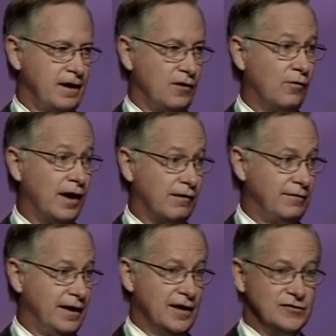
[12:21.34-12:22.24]
Well,
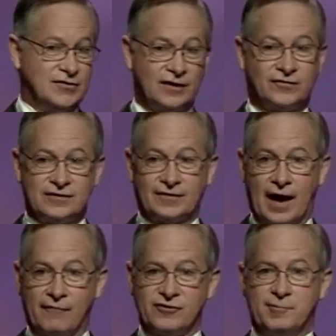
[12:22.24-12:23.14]
just as
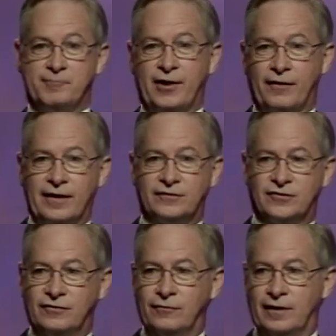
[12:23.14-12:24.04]
I was preparing
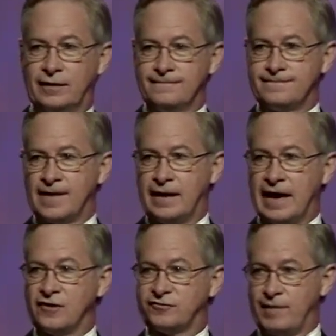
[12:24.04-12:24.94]
to
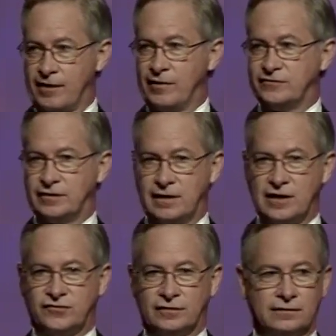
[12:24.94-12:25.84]
announce my
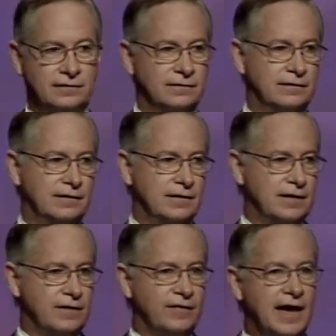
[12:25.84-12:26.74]
resignation,
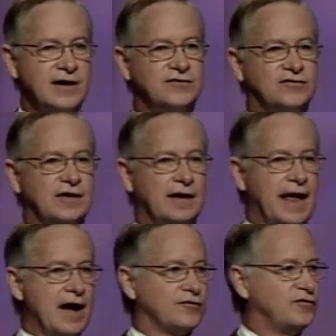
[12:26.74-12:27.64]
the agency
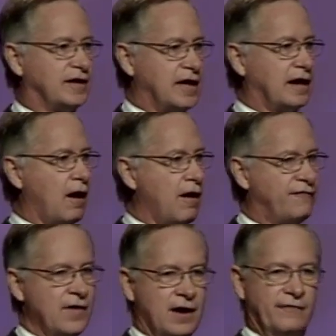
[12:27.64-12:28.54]
announced the
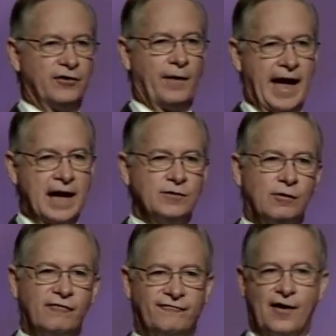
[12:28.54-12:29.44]
kickoff of their
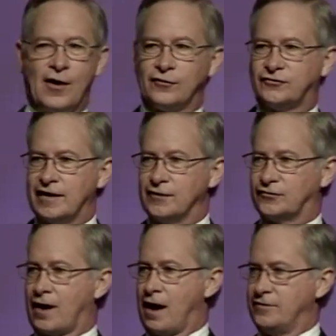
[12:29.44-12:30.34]
annual fall sales
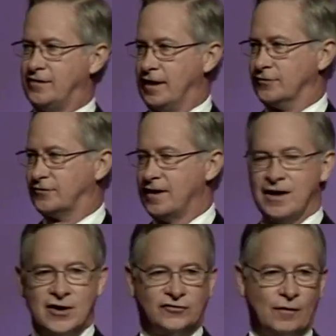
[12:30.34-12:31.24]
contest.
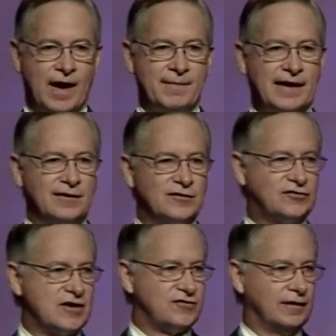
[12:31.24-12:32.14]
So I made a
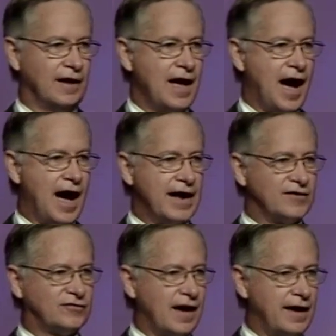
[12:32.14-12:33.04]
decision. I
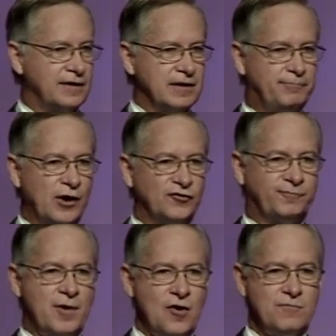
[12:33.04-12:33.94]
decided to
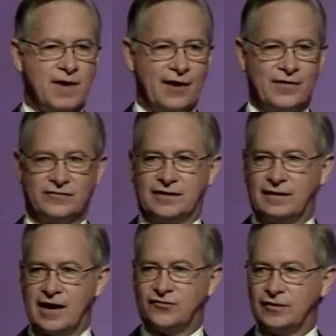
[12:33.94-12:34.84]
postpone my
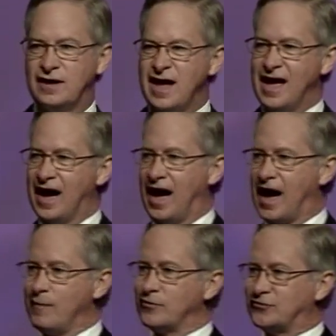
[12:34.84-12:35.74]
resignation.
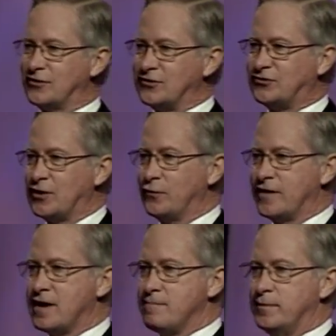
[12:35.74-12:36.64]
I was going to show
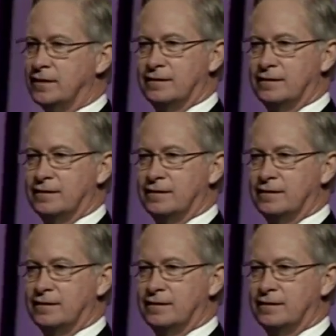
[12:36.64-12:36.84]
them